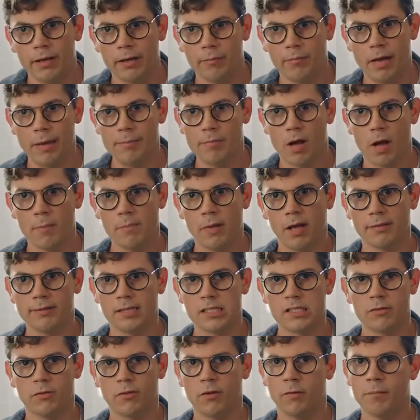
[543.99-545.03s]
My mom bought
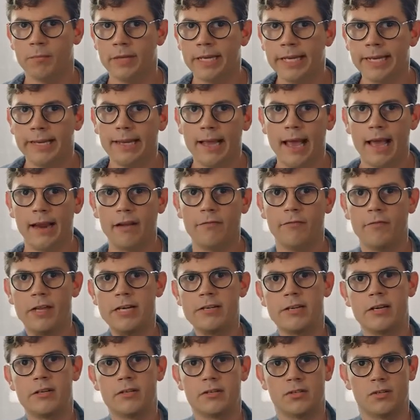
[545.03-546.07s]
this for me at a
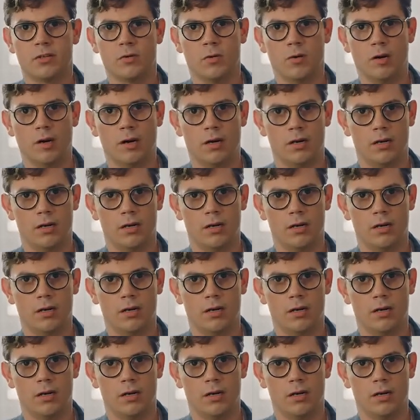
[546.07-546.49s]
vintage store.